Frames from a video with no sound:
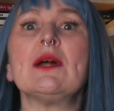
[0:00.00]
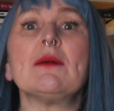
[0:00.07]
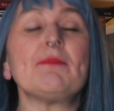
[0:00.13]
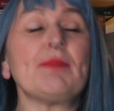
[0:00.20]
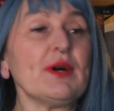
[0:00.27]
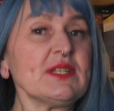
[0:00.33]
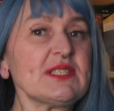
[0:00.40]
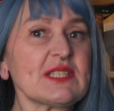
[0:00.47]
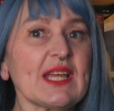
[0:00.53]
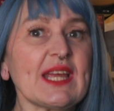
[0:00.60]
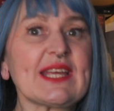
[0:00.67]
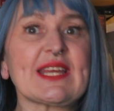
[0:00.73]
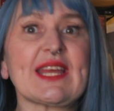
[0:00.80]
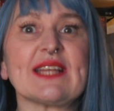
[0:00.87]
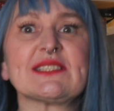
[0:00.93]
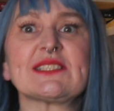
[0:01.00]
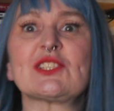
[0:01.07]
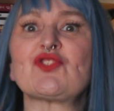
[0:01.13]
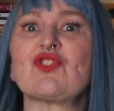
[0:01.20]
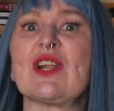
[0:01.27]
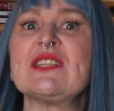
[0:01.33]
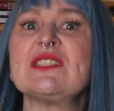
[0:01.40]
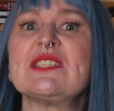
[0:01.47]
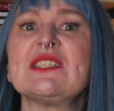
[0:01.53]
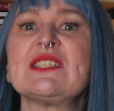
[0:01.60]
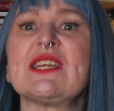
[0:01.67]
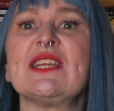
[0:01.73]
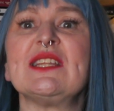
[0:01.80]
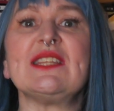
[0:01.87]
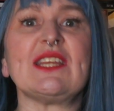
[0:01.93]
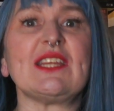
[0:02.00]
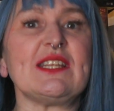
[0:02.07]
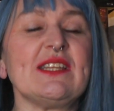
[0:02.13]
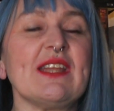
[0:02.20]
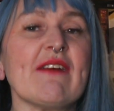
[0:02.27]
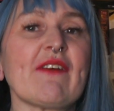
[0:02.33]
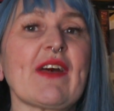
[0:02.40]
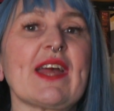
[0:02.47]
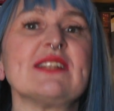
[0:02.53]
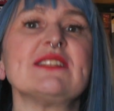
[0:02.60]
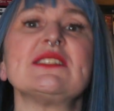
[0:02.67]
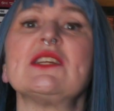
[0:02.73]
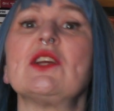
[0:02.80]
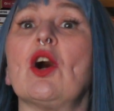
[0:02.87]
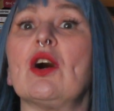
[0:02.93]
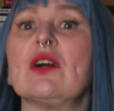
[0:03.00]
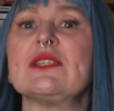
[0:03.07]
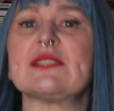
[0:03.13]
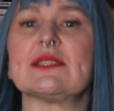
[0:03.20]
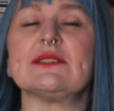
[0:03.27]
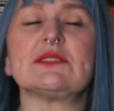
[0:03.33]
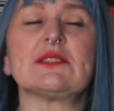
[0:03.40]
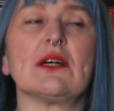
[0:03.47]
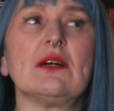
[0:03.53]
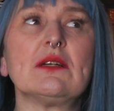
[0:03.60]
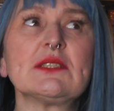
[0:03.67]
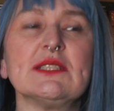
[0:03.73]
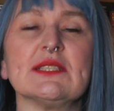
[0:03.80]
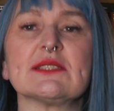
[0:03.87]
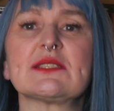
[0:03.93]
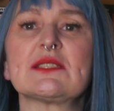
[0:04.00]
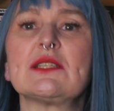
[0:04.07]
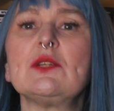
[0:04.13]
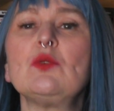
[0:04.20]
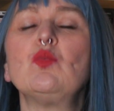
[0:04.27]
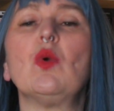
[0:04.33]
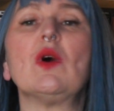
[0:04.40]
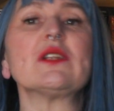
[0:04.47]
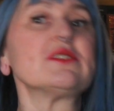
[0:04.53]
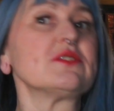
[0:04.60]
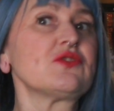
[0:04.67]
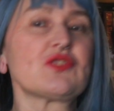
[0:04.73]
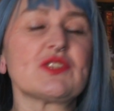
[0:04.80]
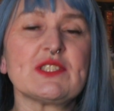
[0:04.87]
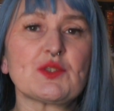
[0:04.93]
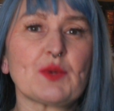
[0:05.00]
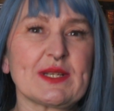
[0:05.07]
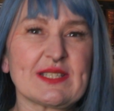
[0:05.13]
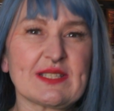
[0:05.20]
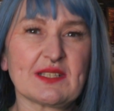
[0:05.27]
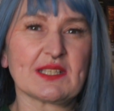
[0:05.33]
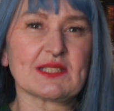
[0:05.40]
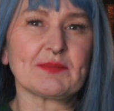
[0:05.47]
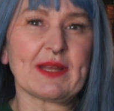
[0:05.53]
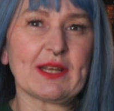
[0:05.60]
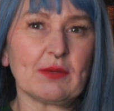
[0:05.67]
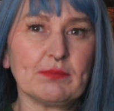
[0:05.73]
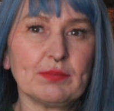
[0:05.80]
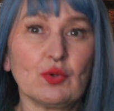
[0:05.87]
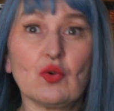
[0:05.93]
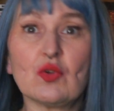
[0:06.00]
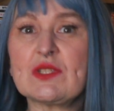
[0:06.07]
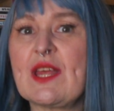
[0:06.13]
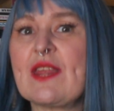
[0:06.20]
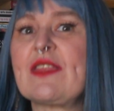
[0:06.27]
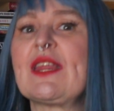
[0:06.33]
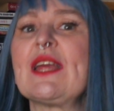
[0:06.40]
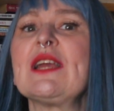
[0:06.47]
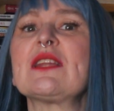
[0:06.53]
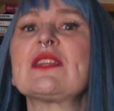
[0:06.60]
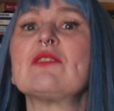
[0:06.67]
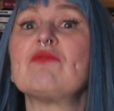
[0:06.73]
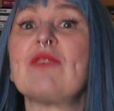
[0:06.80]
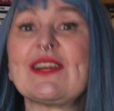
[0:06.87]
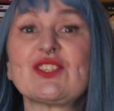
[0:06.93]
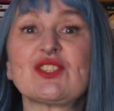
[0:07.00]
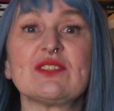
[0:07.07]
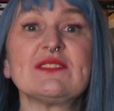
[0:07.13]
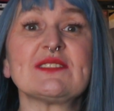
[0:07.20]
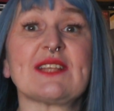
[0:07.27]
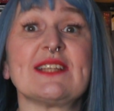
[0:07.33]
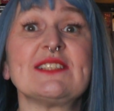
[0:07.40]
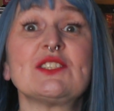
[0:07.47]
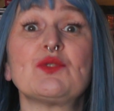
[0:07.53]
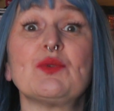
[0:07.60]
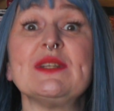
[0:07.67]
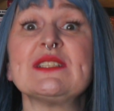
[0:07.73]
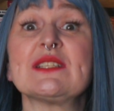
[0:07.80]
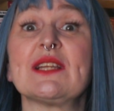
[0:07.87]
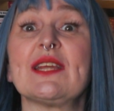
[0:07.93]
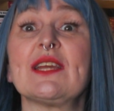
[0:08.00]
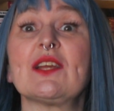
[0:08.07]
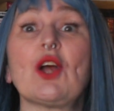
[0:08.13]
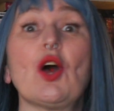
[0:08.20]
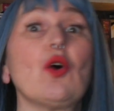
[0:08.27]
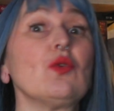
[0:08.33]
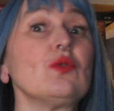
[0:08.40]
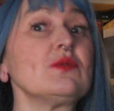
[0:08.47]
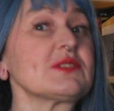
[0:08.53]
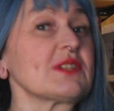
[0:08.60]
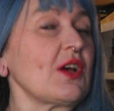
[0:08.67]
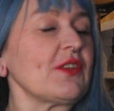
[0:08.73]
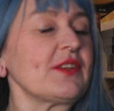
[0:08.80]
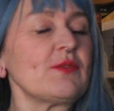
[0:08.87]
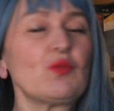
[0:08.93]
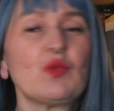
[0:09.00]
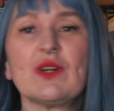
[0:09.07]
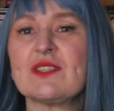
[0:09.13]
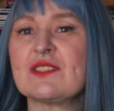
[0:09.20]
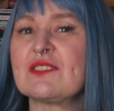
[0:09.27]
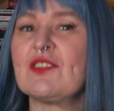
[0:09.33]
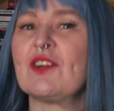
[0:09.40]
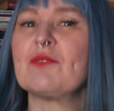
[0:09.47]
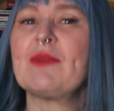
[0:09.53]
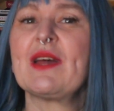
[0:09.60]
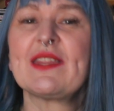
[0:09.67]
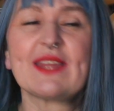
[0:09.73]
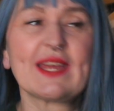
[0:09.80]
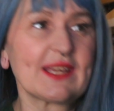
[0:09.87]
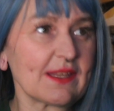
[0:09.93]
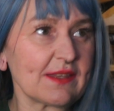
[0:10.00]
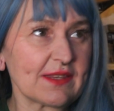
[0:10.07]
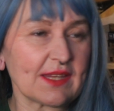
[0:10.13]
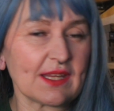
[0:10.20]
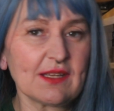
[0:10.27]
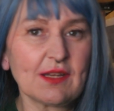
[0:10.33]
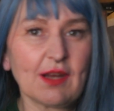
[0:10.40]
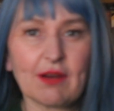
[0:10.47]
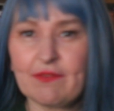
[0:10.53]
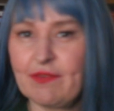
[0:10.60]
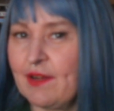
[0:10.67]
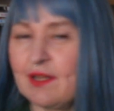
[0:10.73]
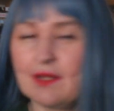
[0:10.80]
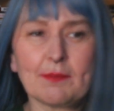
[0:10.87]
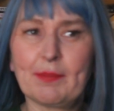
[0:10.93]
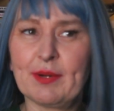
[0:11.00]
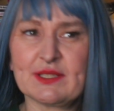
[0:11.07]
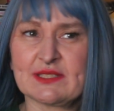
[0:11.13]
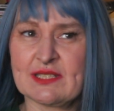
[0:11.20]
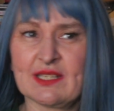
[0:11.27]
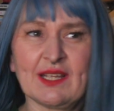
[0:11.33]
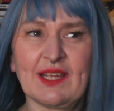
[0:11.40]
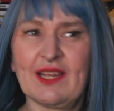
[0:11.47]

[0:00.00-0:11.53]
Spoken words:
But it gets stranded in the never-ending ice and darkness. The 126 men on board think the rations and dwindling coals are the worst nightmare they can think of. But